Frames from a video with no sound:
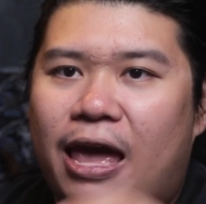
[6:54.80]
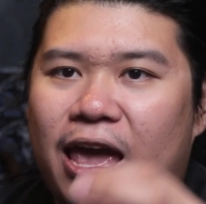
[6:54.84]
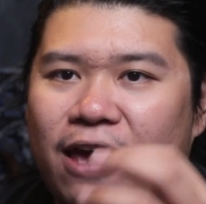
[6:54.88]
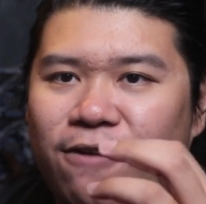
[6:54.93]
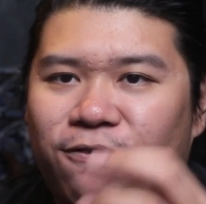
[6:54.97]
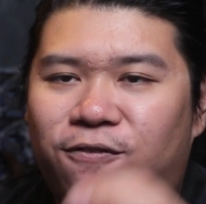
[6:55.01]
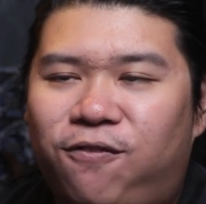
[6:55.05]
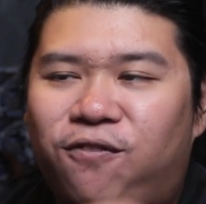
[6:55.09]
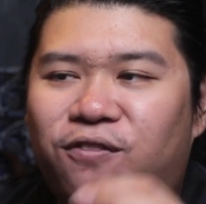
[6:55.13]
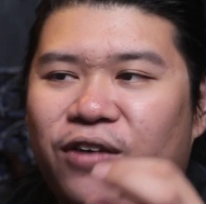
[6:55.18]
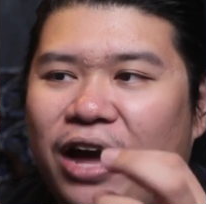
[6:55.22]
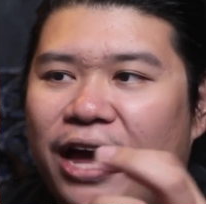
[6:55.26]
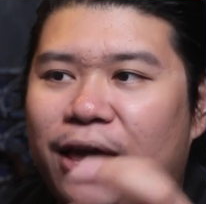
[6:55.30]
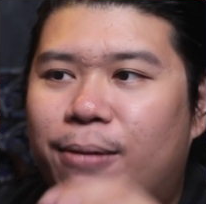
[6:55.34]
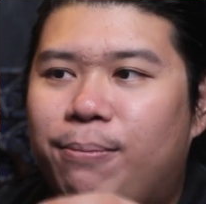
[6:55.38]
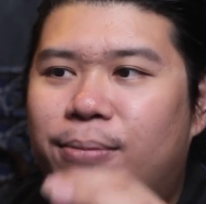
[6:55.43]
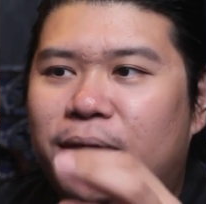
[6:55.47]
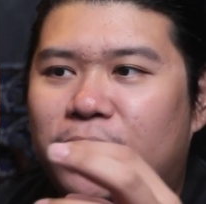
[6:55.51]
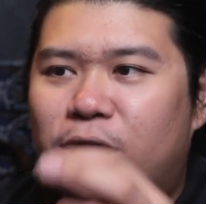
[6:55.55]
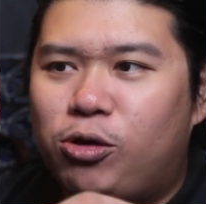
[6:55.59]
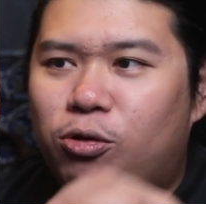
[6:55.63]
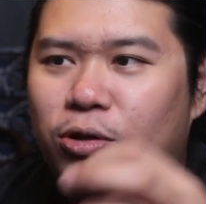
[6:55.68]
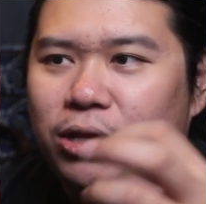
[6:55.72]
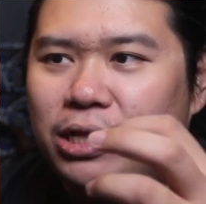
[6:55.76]
a fight
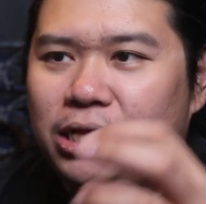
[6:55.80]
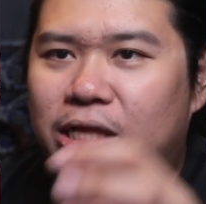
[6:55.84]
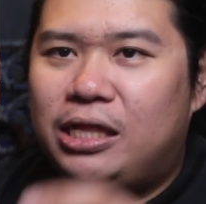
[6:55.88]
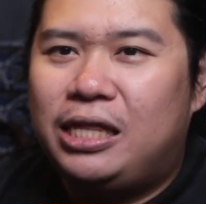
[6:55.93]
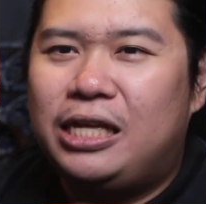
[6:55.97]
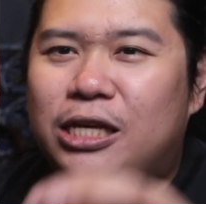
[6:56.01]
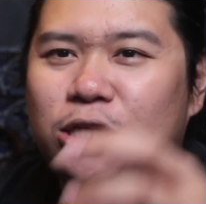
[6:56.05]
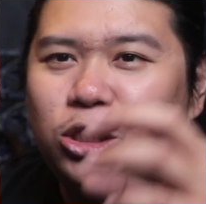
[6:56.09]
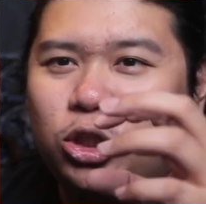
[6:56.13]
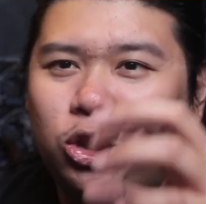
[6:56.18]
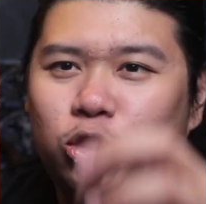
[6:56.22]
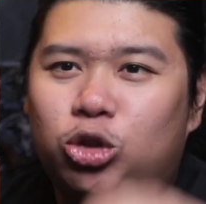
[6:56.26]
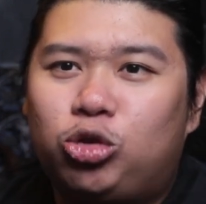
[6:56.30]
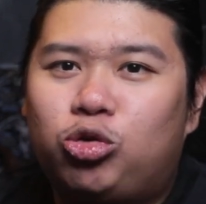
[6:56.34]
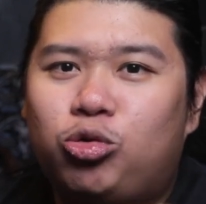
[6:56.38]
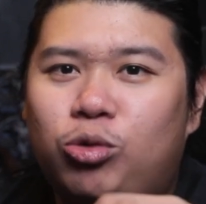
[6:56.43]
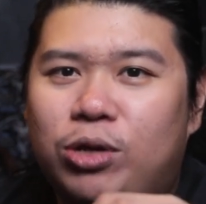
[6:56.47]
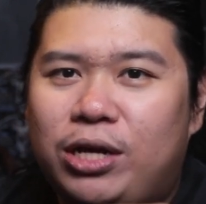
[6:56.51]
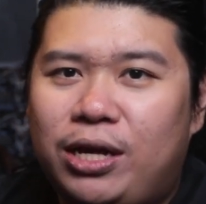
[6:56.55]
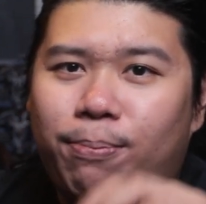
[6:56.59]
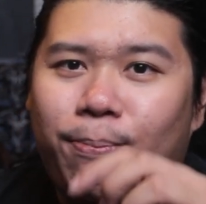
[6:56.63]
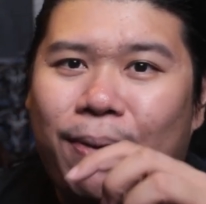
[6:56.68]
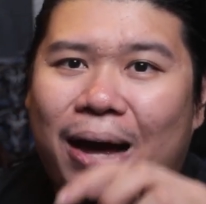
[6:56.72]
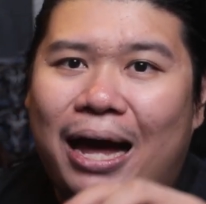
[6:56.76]
between these
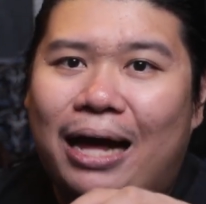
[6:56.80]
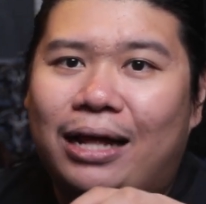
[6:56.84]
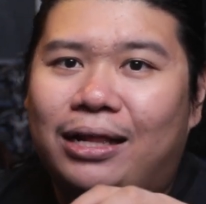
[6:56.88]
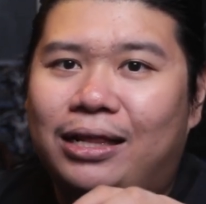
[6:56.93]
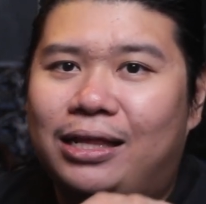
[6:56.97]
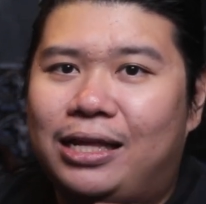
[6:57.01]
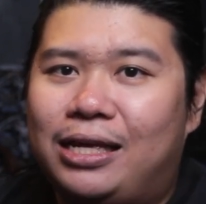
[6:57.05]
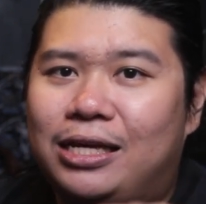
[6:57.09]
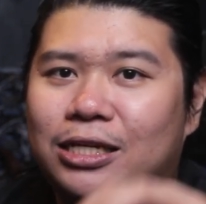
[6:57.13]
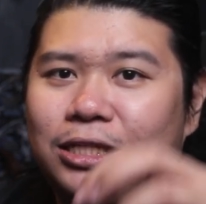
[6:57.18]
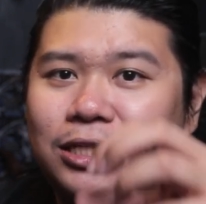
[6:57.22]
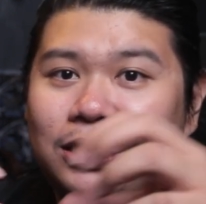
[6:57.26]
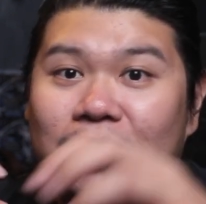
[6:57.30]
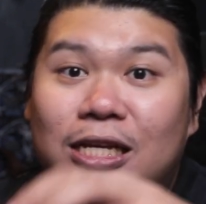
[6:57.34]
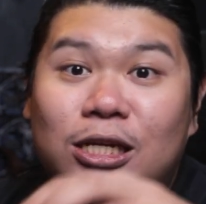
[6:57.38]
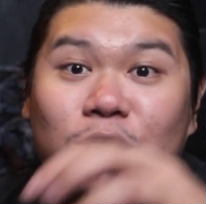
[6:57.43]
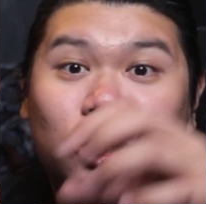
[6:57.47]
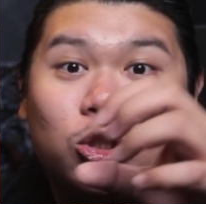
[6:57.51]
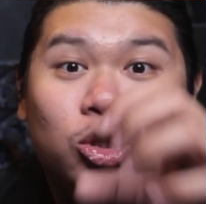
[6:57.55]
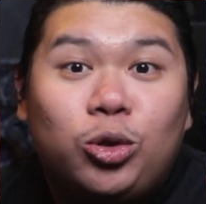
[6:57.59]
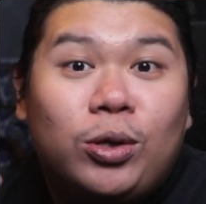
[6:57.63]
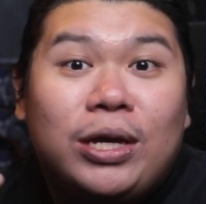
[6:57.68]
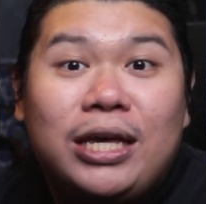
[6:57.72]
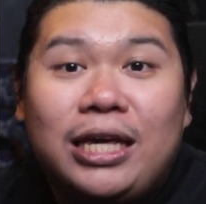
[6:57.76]
three parties, these
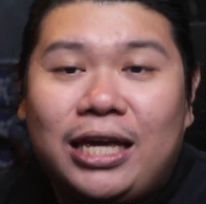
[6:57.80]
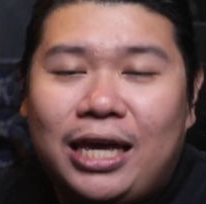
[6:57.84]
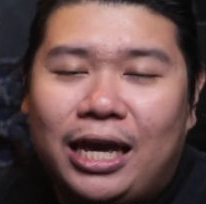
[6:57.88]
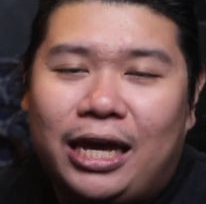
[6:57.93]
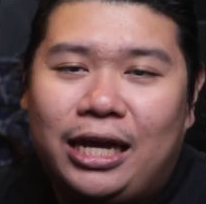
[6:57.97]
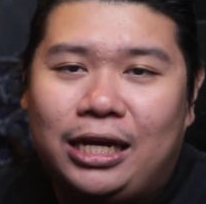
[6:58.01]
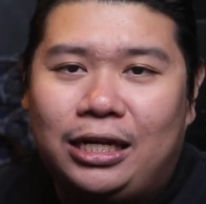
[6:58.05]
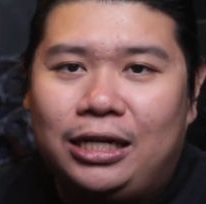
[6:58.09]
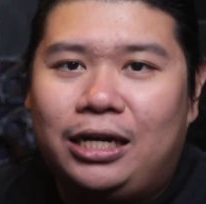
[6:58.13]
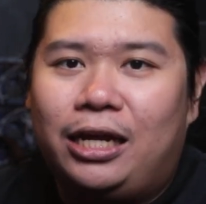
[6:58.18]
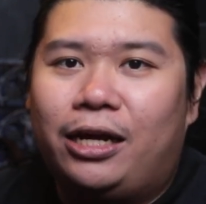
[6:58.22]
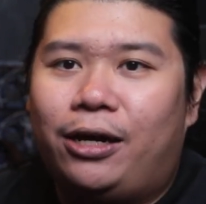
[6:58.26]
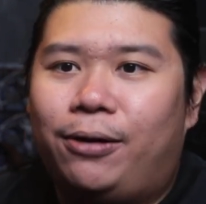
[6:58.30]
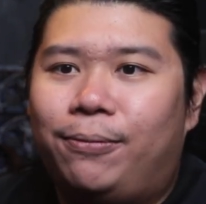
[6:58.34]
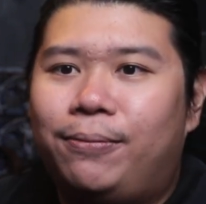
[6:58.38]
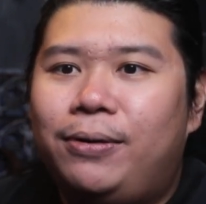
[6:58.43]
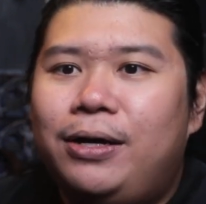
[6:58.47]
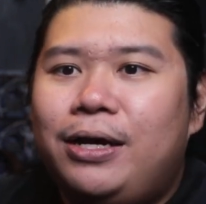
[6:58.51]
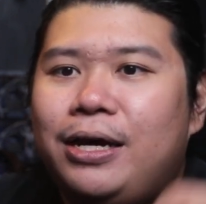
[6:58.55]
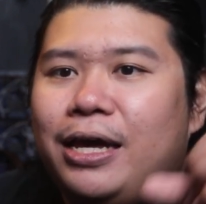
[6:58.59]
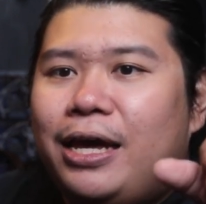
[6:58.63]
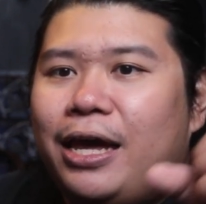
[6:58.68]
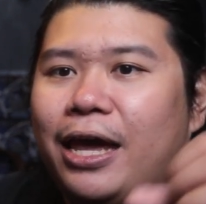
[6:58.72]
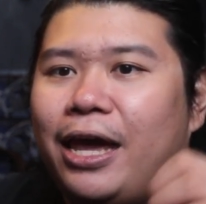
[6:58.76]
three kingdoms,